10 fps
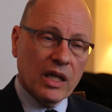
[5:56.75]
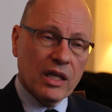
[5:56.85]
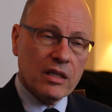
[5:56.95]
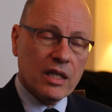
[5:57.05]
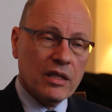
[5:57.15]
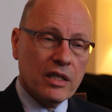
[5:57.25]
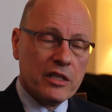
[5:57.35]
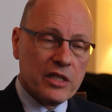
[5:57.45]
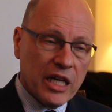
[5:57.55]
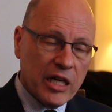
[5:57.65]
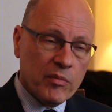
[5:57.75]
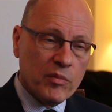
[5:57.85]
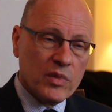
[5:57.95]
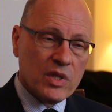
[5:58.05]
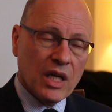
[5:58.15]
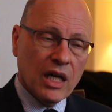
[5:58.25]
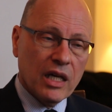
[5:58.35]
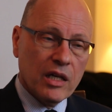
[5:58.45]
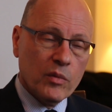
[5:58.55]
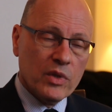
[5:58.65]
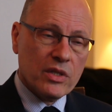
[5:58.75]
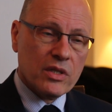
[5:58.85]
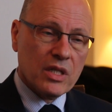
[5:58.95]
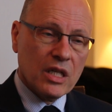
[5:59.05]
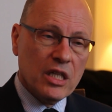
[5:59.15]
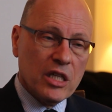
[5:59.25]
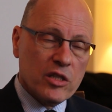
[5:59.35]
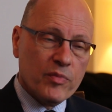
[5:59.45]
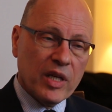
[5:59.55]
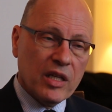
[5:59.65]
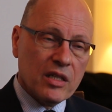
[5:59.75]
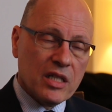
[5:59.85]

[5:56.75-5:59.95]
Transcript: I'd done the exams. I was spending